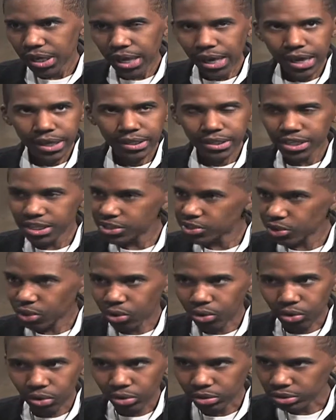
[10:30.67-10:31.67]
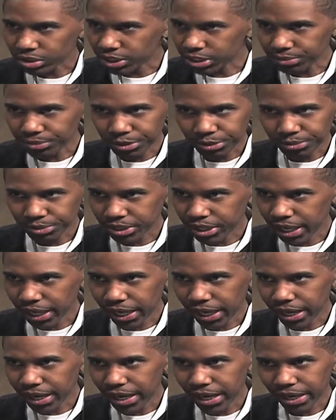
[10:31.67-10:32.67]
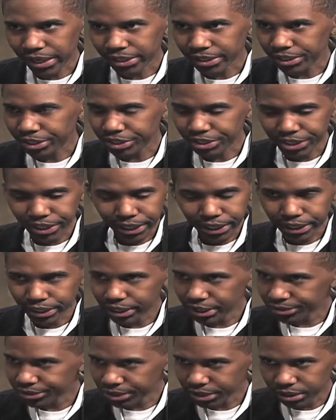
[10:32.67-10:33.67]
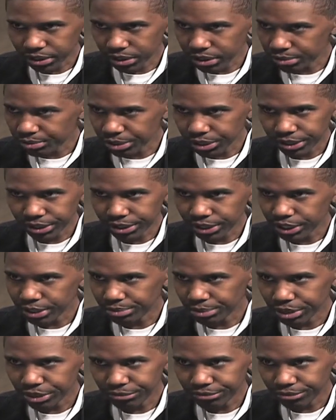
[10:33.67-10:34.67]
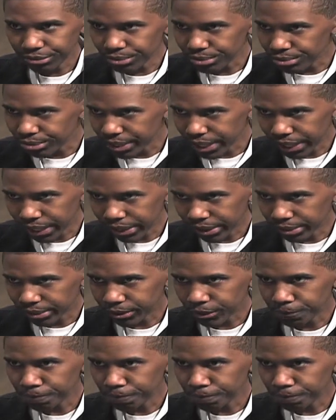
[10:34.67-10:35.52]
And these are all symptoms that I had. Couldn't get enough sleep, couldn't keep any food down.